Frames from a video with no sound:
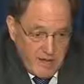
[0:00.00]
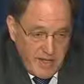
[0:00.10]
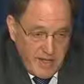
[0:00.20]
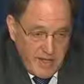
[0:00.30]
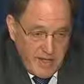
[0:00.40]

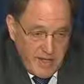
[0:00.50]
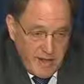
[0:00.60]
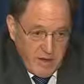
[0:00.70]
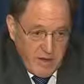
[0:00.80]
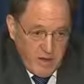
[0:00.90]

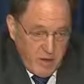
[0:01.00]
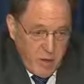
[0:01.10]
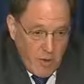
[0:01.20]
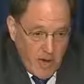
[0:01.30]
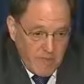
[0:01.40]
the
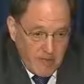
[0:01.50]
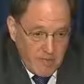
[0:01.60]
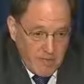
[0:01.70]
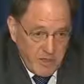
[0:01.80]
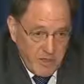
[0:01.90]
euro, having
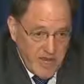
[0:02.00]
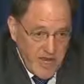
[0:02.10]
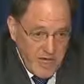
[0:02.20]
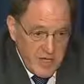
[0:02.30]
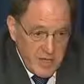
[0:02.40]
been
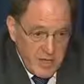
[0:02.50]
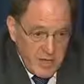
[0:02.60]
created,